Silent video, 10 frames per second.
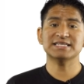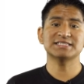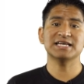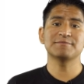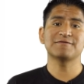
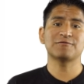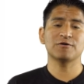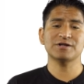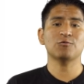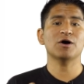As I said
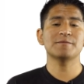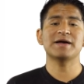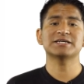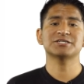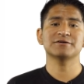before, you
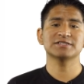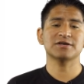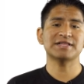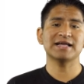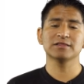want to make
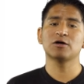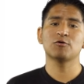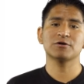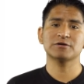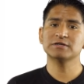sure it's on that
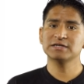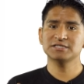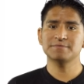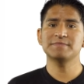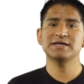lower
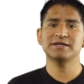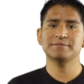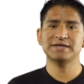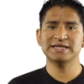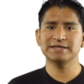to
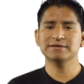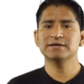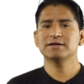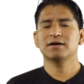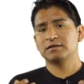medium heat.
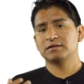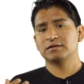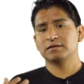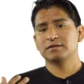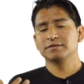
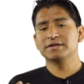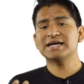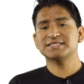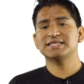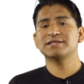
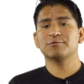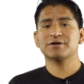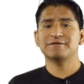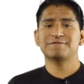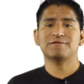Next thing that we're
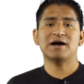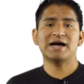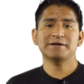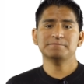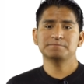going to
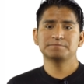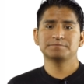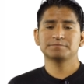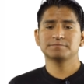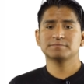fry
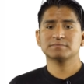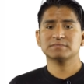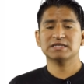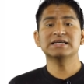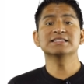
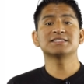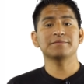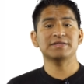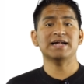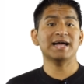is
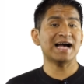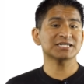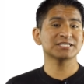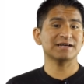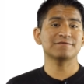something that I
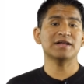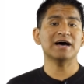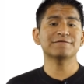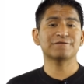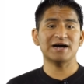actually have
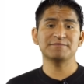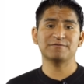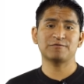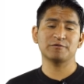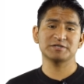not fried
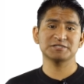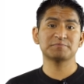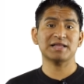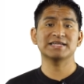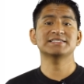before, which is
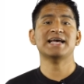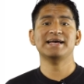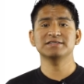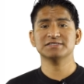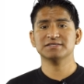
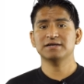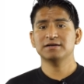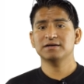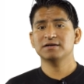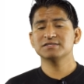plantains.
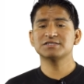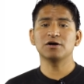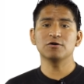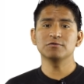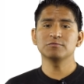
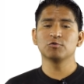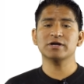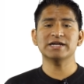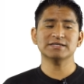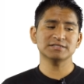So we're
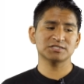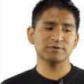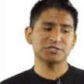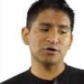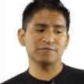going to
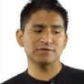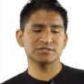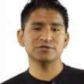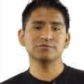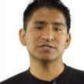switch over
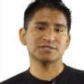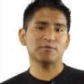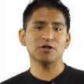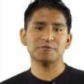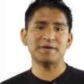to the
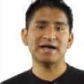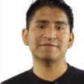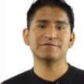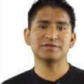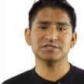smaller
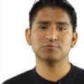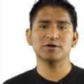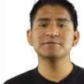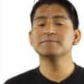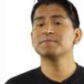pan for this
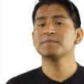one,